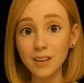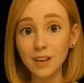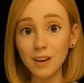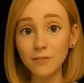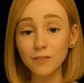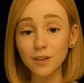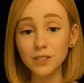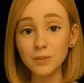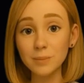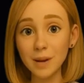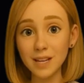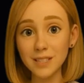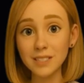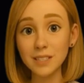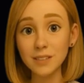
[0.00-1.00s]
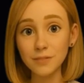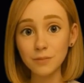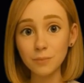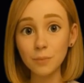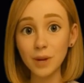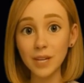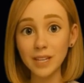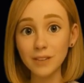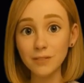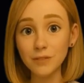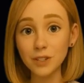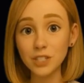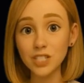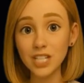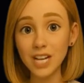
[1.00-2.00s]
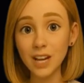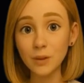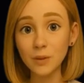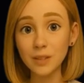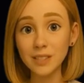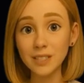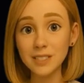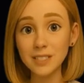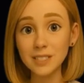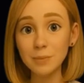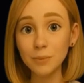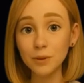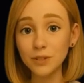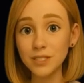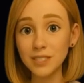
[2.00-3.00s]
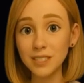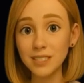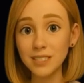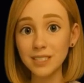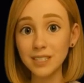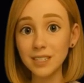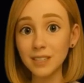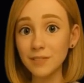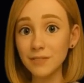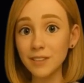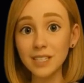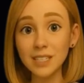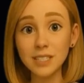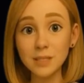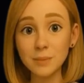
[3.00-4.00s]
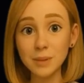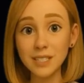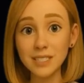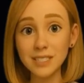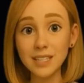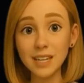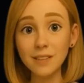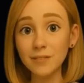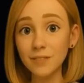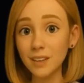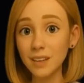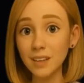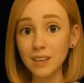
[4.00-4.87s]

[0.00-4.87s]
A false positive breaking for a shadow it thinks is a person is an inconvenience, but it's safe.